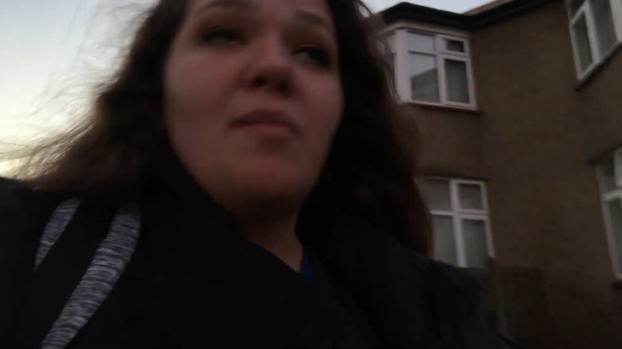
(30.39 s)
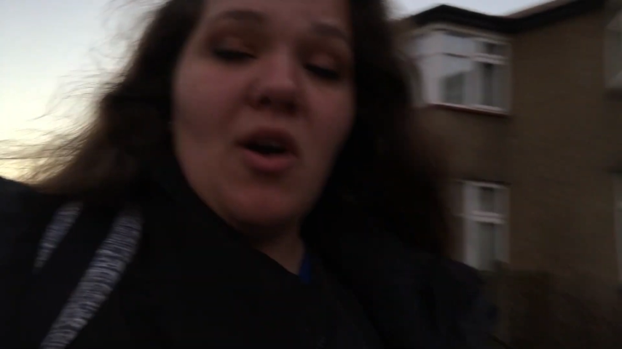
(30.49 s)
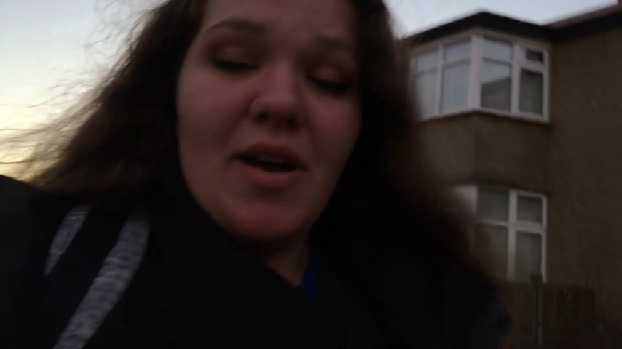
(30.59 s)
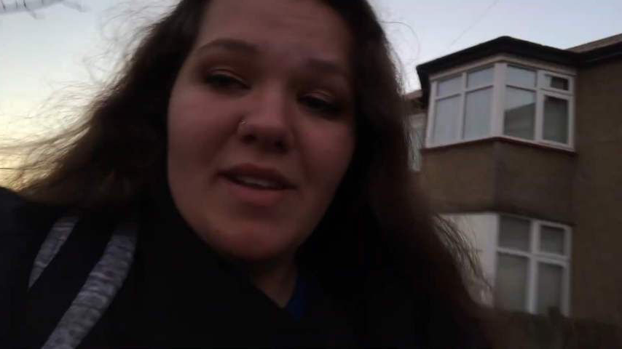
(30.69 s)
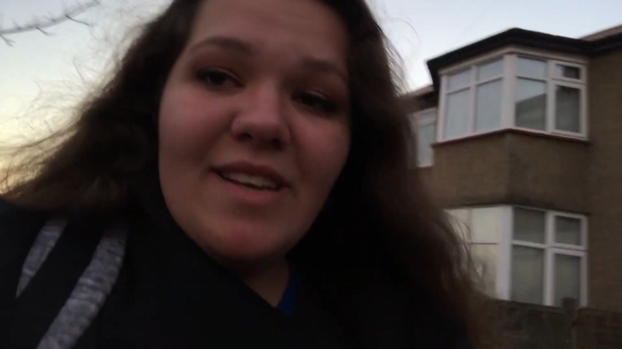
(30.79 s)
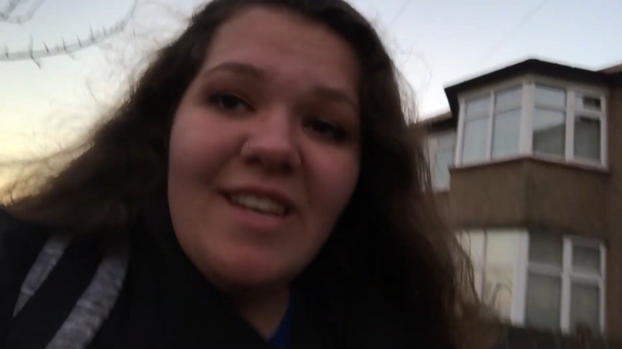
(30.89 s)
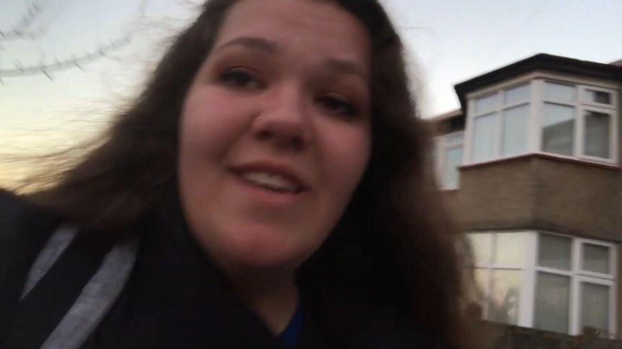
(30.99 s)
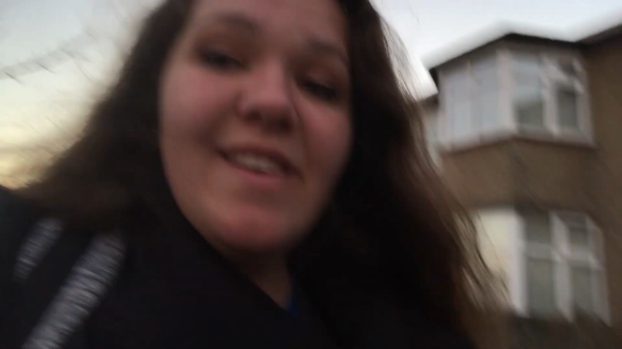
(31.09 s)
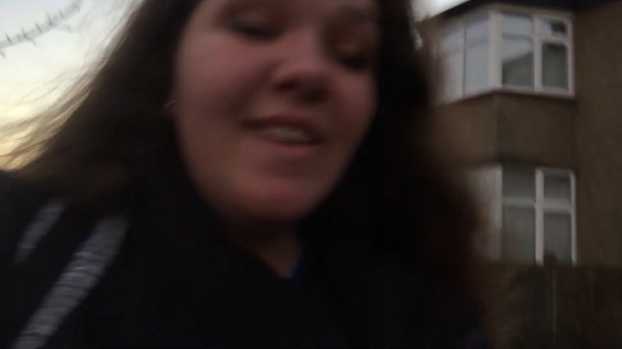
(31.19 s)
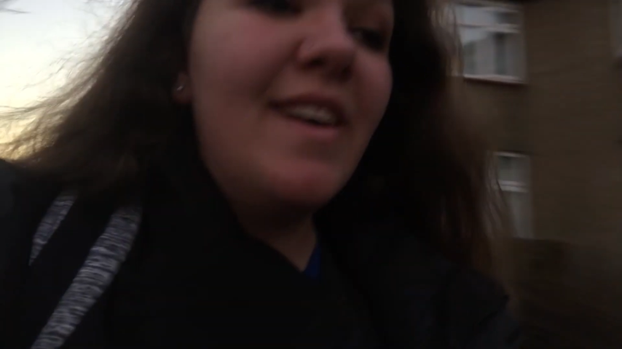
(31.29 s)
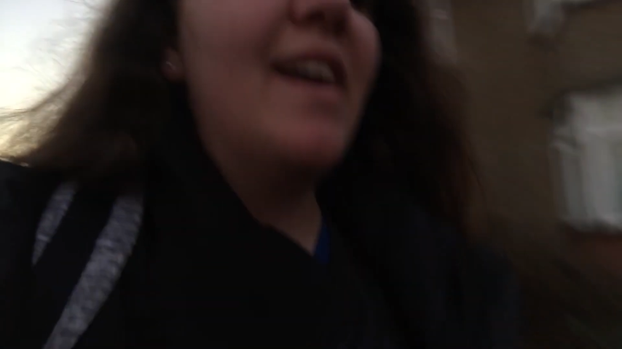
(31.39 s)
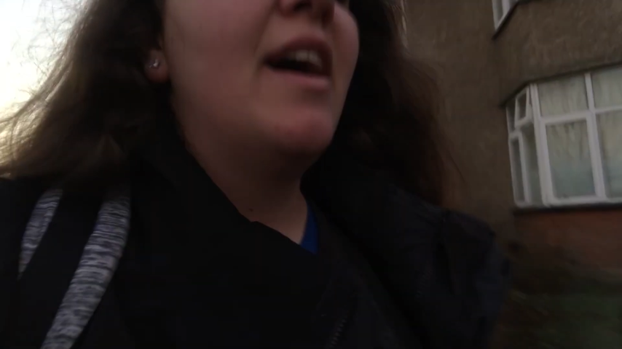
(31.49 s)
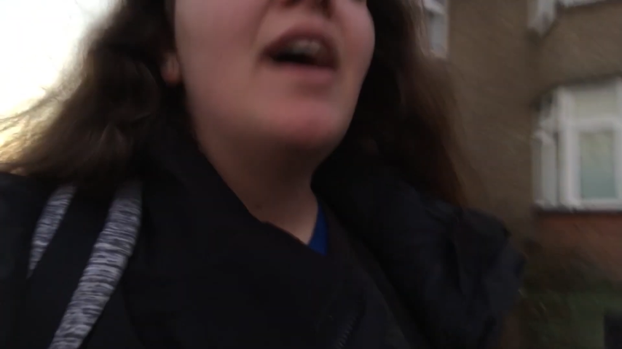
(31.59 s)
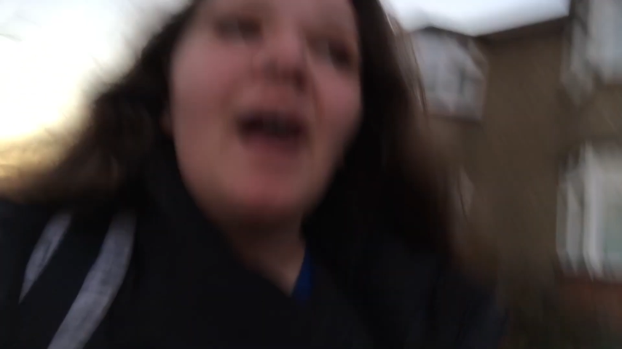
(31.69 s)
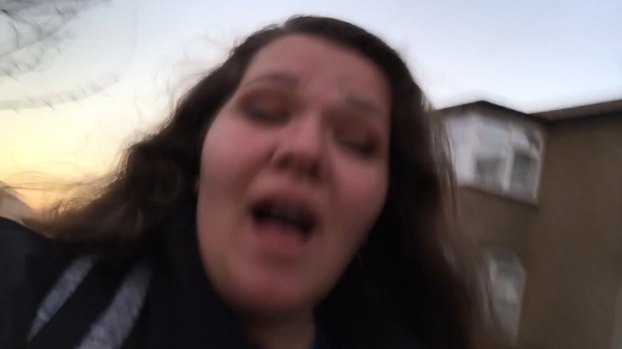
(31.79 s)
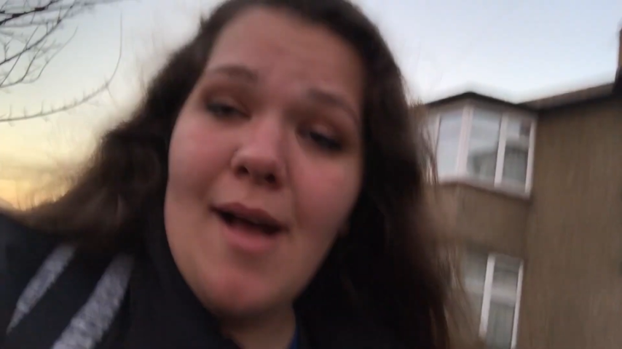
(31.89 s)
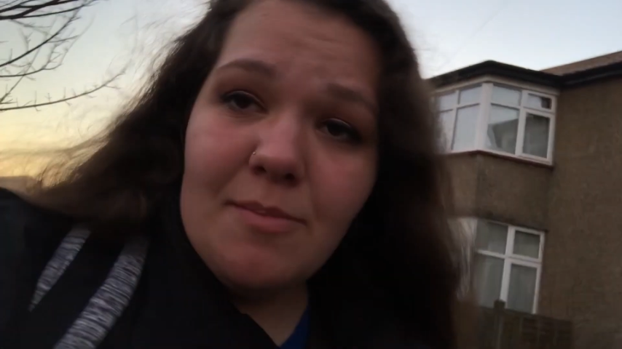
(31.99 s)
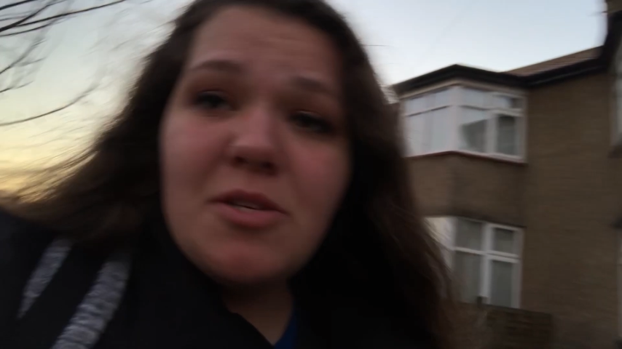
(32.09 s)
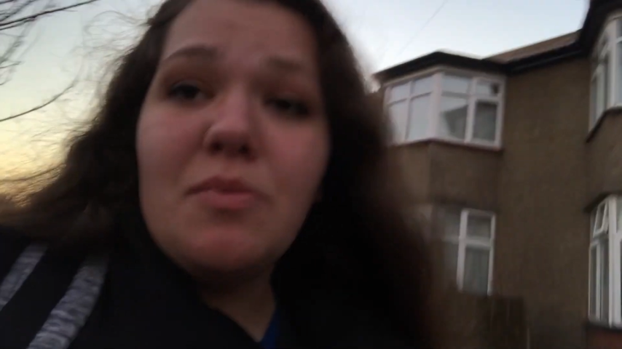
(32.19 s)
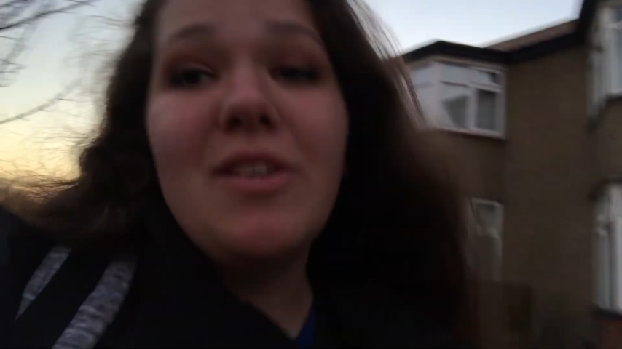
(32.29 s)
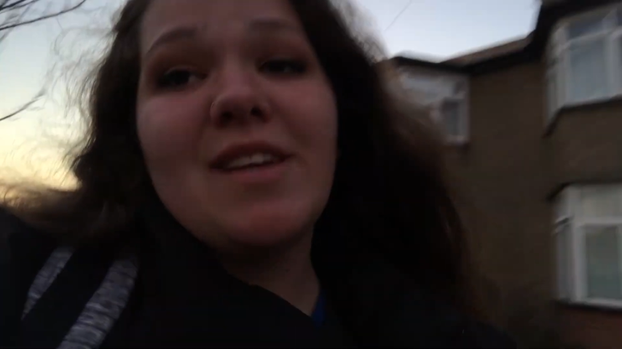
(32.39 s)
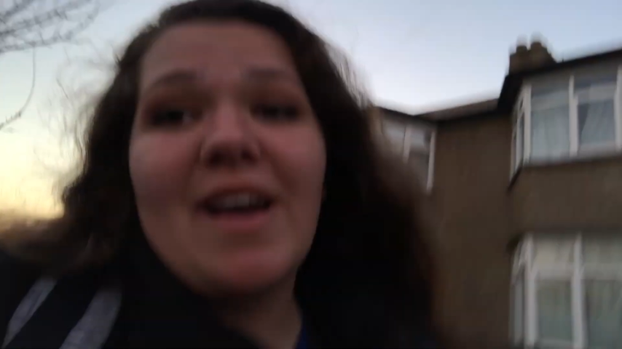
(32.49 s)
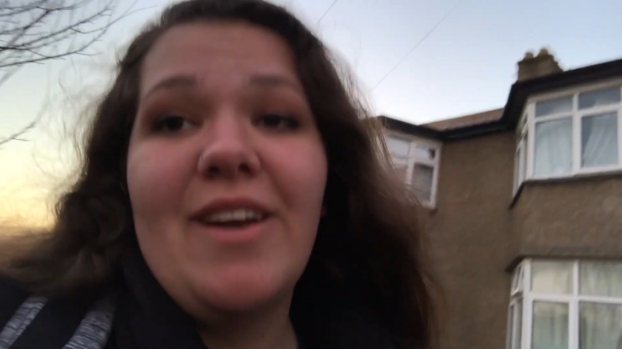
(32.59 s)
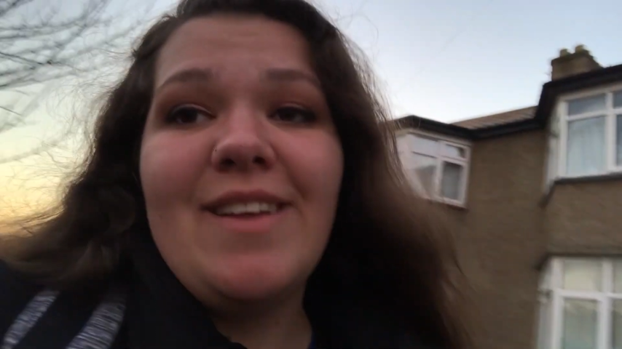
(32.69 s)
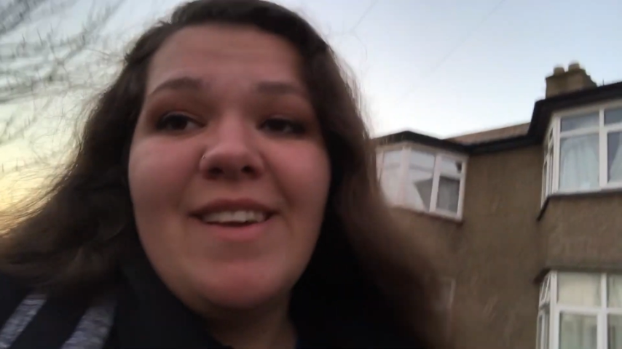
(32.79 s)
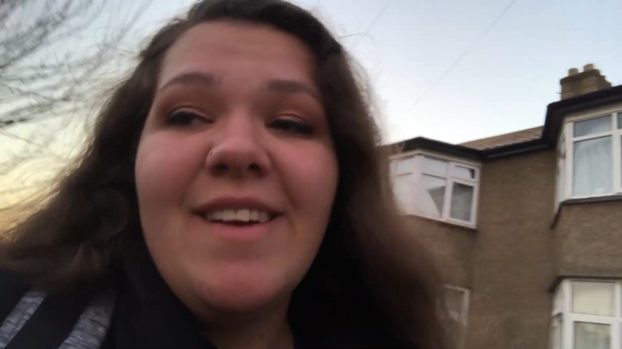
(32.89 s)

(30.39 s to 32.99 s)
not. I'm just really tired.